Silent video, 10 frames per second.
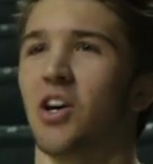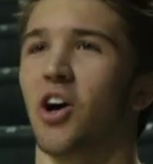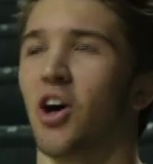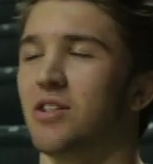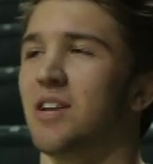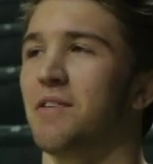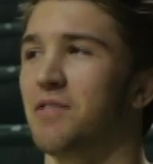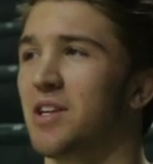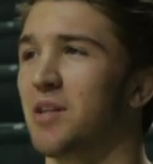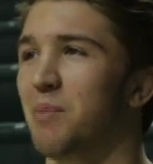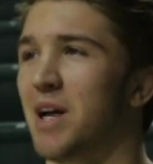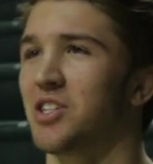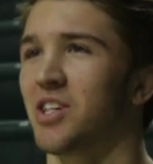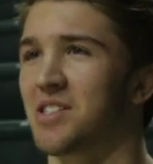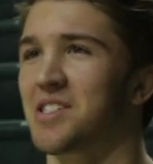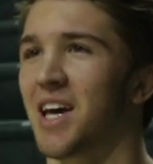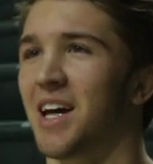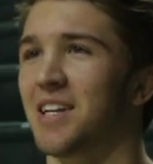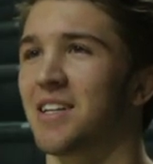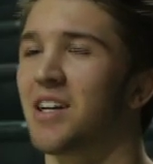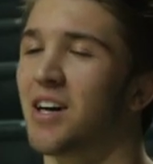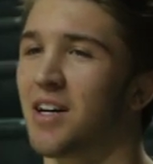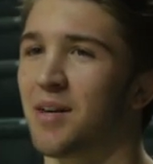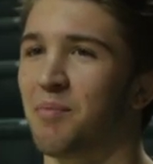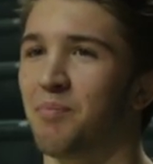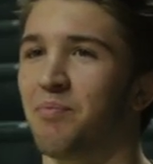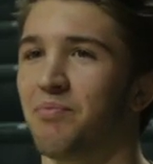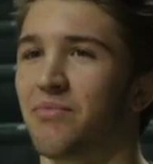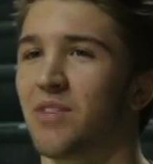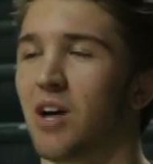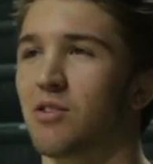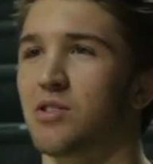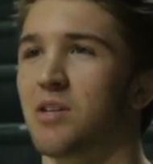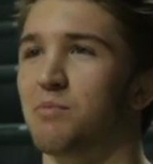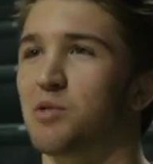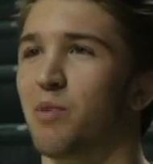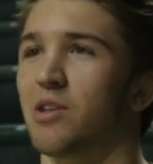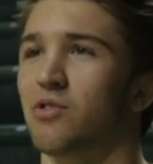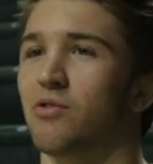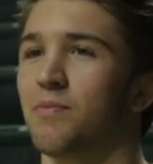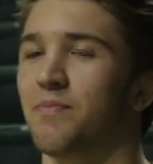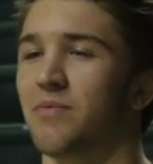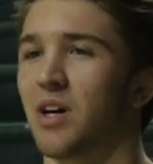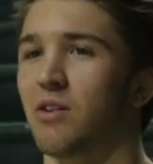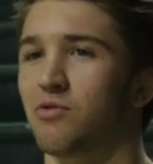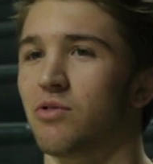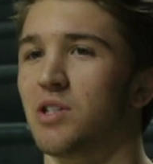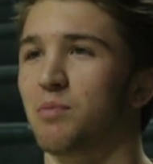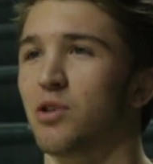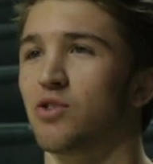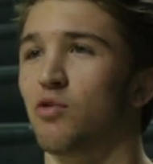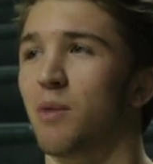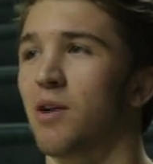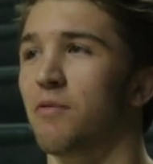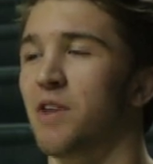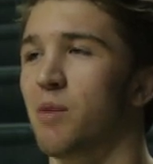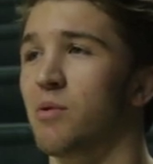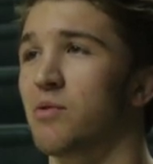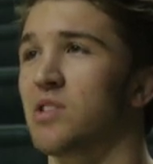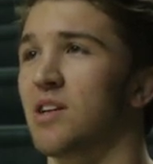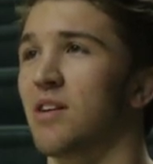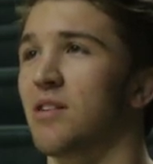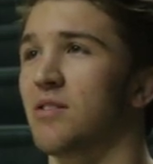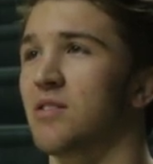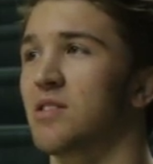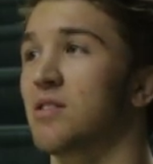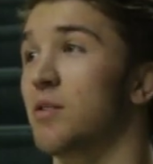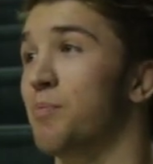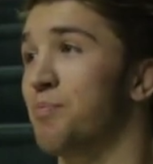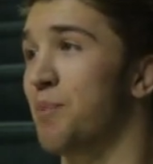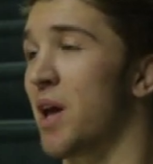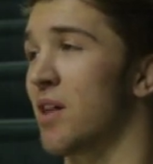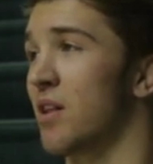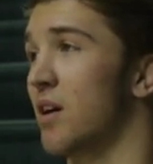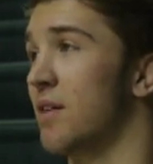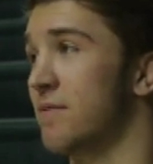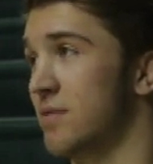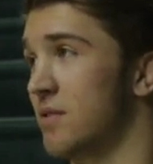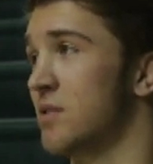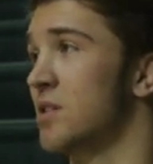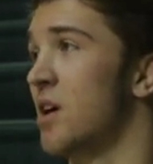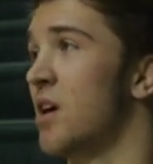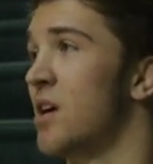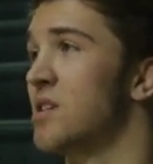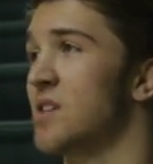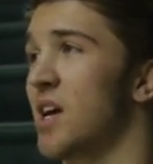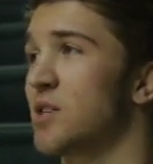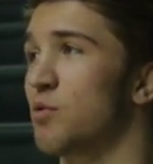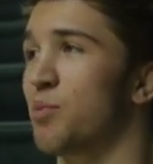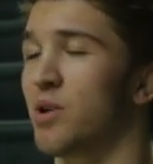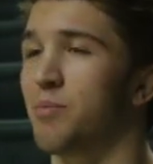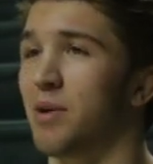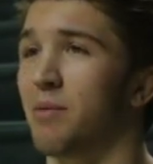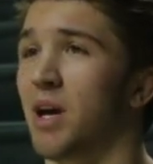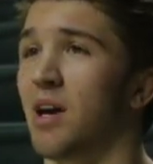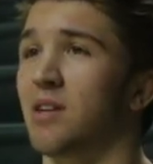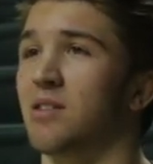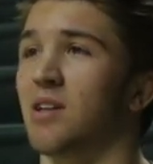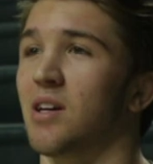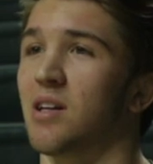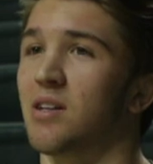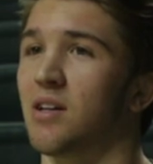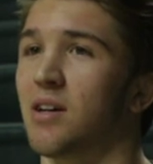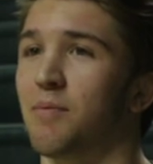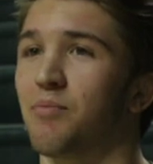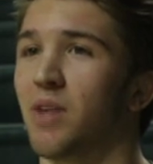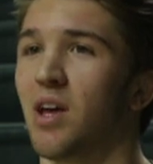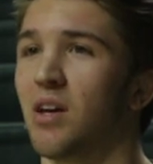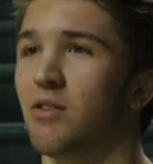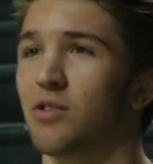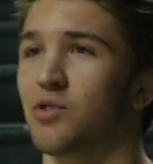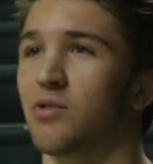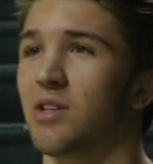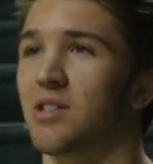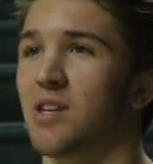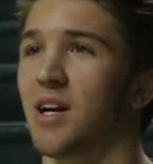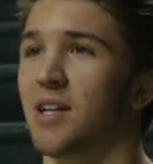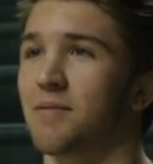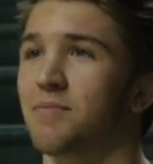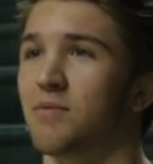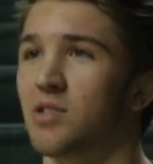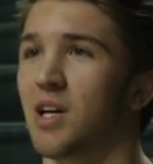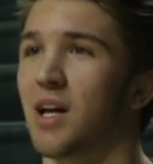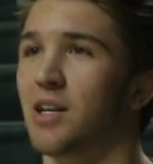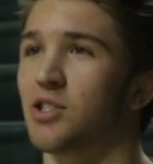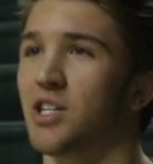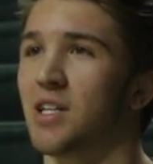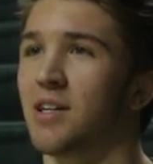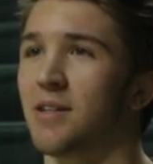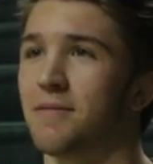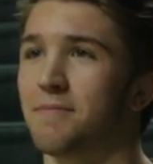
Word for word: Oh, definitely in the match against Kent. Um, that was something special. That was really special. My whole family was here. The the, the, the stands were pretty packed, and um, it was just really exciting. There's a lot of energy here.